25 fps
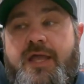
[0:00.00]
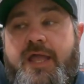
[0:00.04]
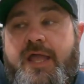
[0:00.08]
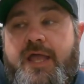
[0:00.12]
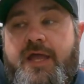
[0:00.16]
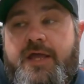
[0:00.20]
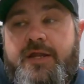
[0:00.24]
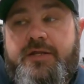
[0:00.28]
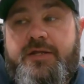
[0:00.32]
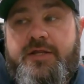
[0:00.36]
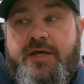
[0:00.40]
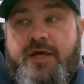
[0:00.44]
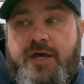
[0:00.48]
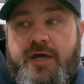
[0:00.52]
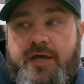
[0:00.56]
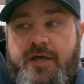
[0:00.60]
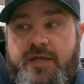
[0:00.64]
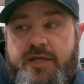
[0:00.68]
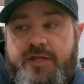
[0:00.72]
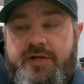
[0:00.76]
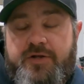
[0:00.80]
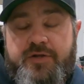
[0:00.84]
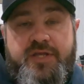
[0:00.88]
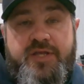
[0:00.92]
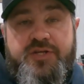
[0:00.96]
and
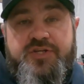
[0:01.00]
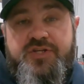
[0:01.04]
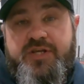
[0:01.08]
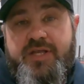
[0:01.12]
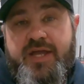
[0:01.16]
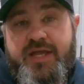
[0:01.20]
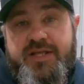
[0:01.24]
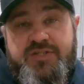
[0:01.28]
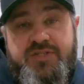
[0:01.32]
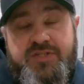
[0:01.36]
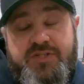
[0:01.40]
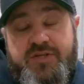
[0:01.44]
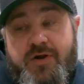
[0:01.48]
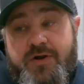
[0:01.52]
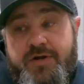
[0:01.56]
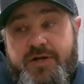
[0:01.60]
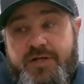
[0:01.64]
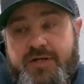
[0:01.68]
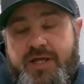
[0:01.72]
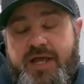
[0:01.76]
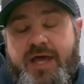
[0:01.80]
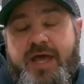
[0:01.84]
it'll get you guys started.